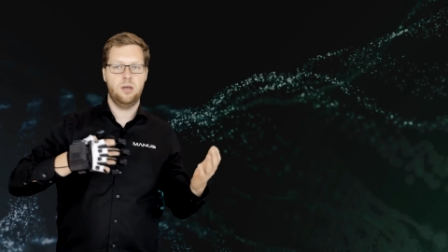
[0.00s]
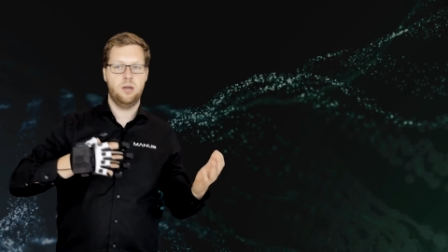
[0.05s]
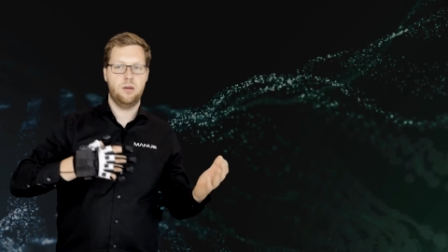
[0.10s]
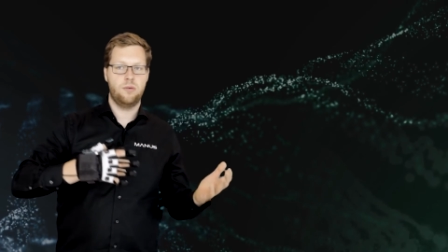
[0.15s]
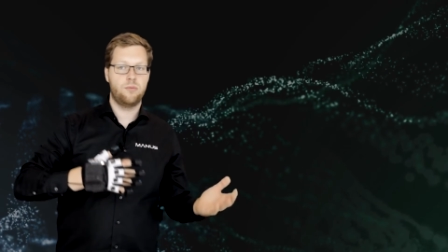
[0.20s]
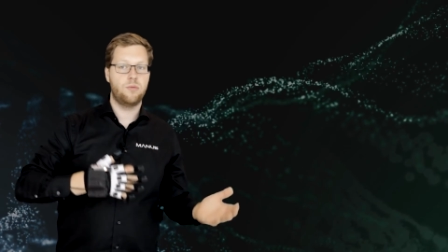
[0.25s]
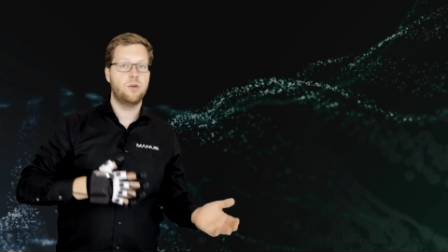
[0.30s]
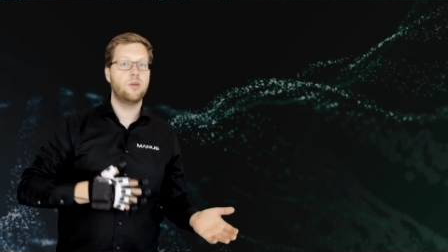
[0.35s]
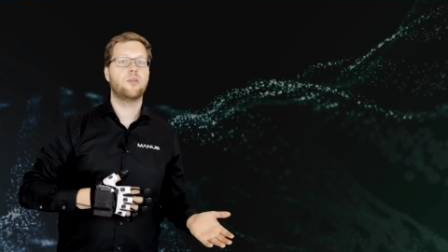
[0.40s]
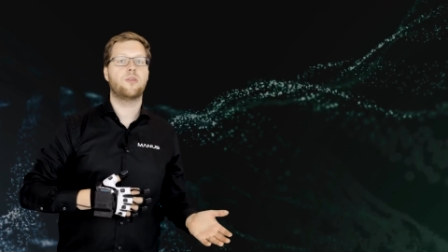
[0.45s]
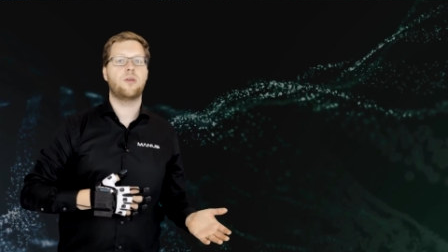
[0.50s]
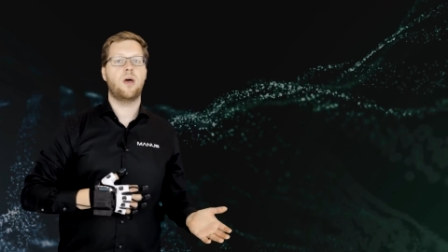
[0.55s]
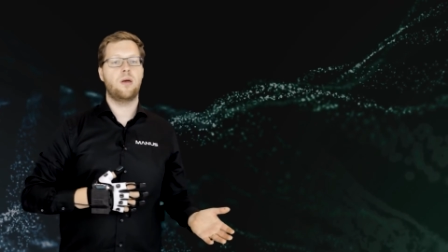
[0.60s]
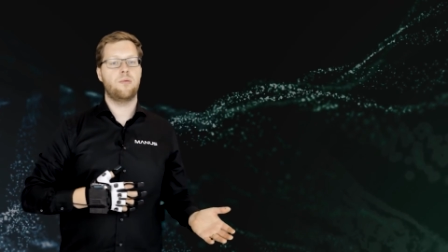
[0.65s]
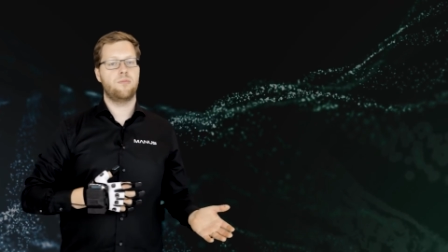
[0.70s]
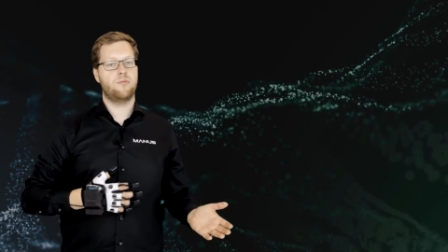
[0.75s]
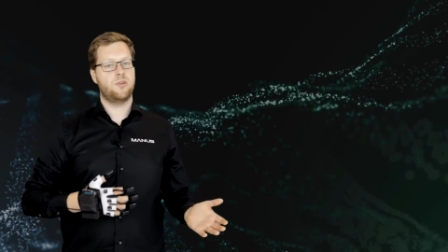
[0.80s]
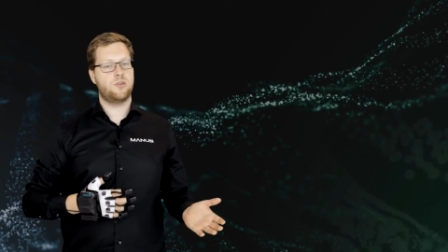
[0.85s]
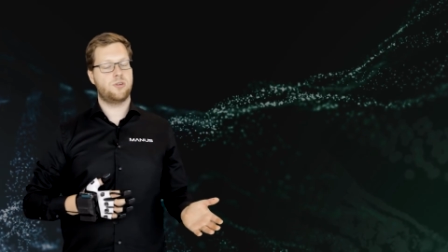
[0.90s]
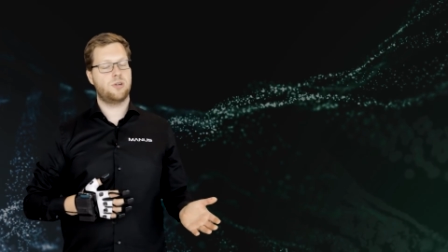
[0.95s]
real-time
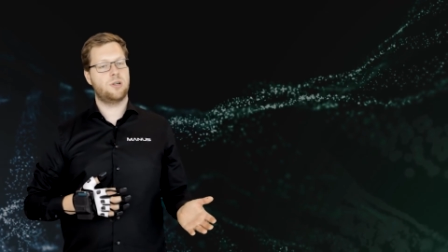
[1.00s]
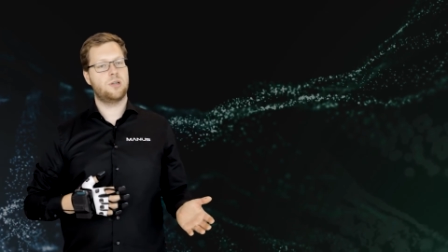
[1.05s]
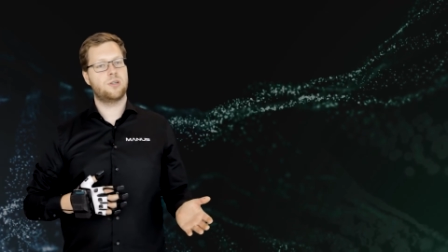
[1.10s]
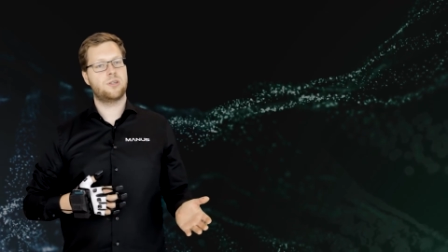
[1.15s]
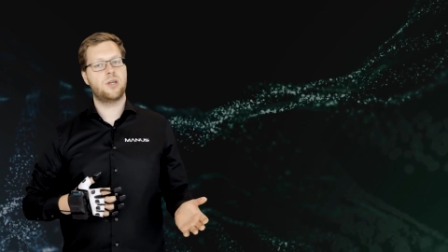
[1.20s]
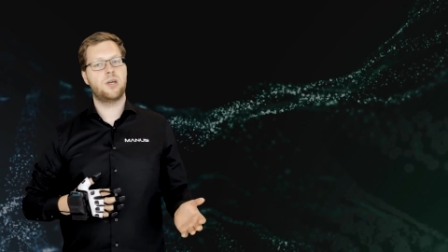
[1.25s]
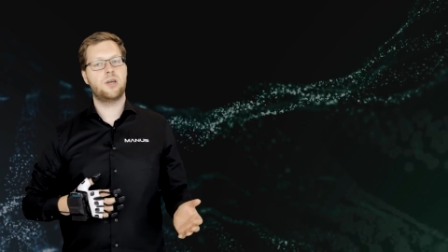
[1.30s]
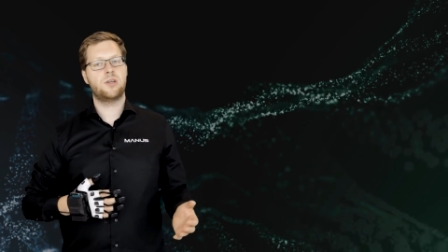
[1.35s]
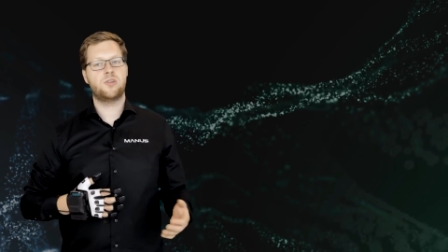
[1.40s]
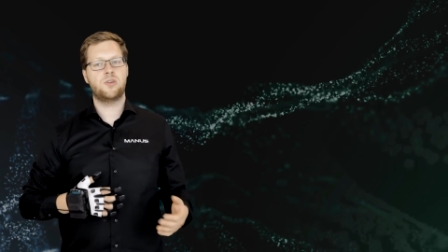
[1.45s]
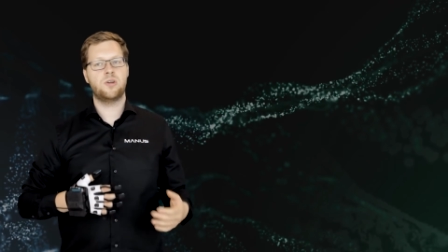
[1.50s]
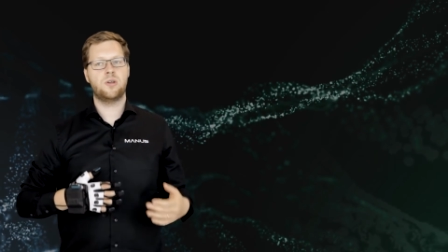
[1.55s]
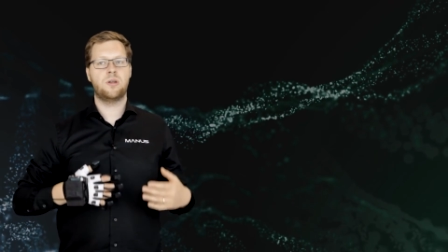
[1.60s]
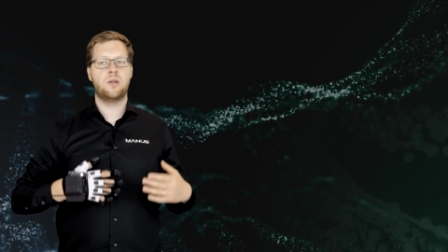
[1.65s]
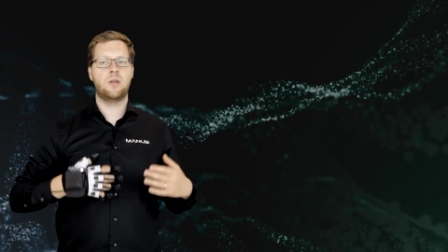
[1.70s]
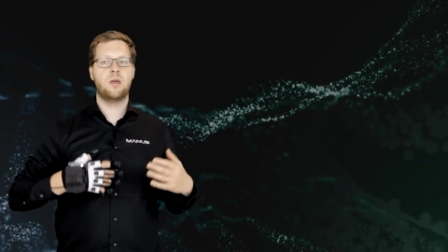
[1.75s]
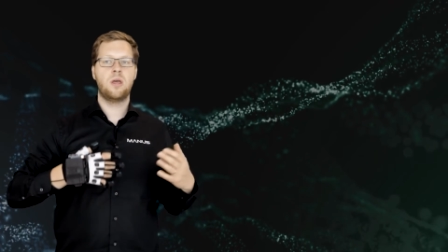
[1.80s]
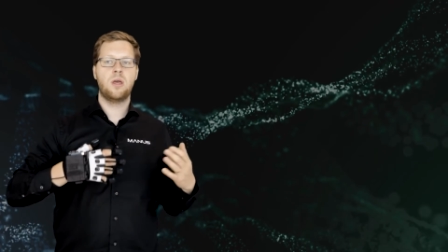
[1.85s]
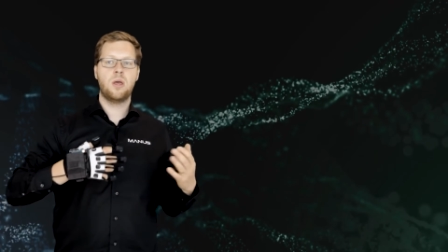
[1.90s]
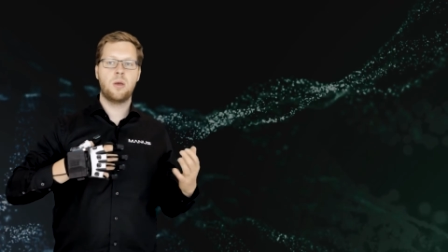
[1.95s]

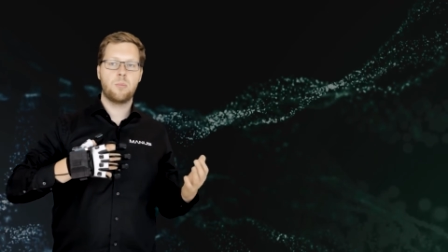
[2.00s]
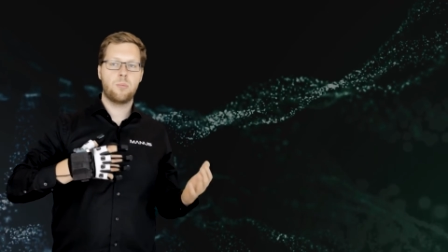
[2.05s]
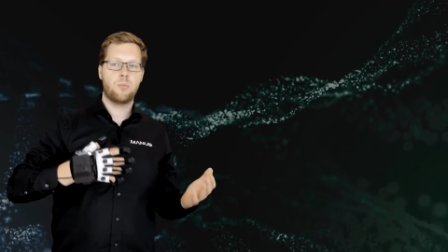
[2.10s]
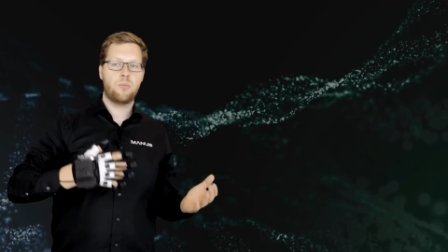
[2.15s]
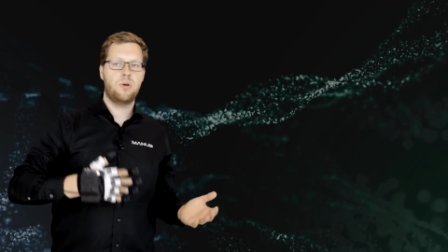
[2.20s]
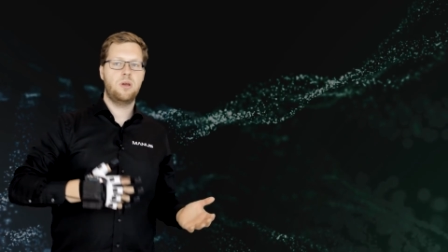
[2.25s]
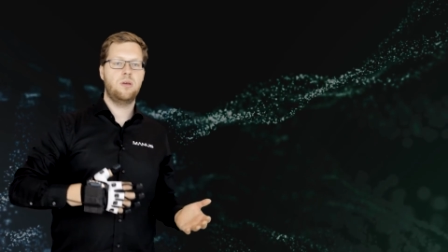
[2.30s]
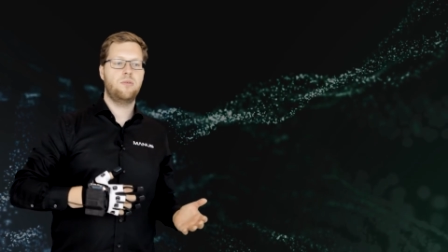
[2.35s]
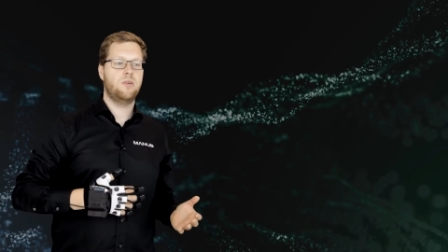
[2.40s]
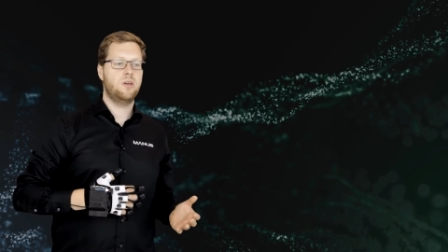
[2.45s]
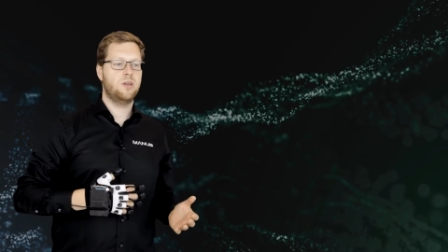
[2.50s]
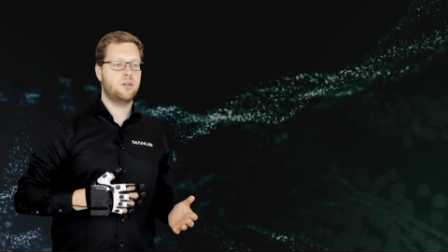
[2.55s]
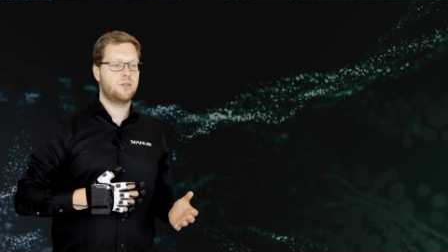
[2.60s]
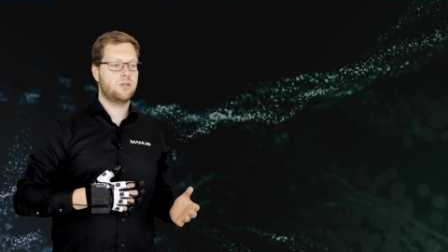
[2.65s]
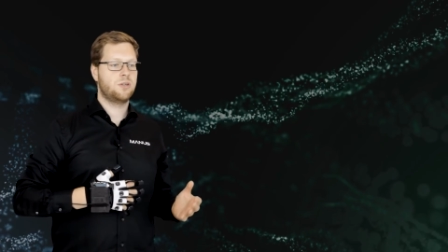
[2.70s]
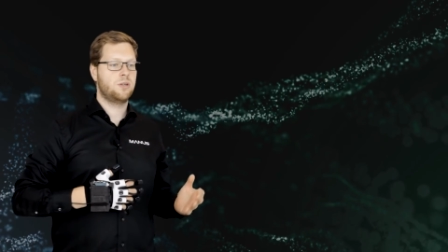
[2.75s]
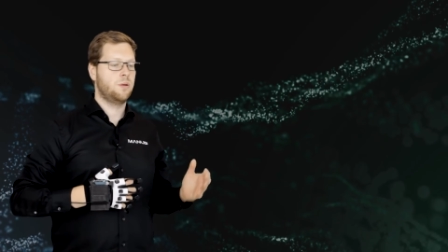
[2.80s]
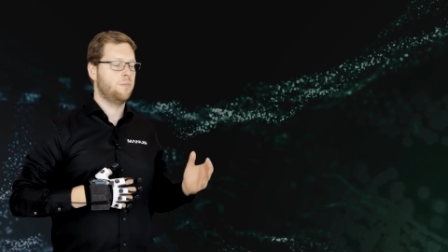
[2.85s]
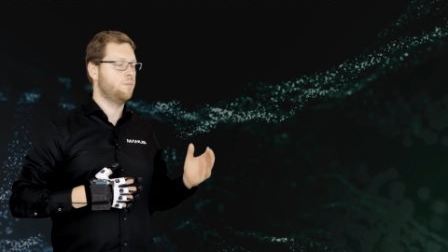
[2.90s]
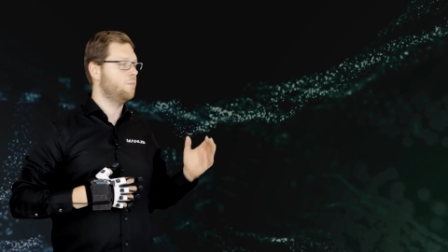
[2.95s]
visualization,
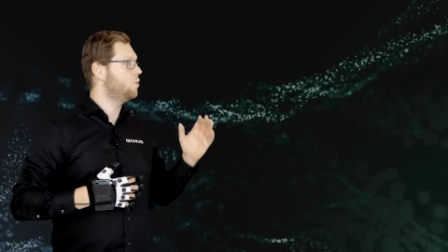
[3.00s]
previs.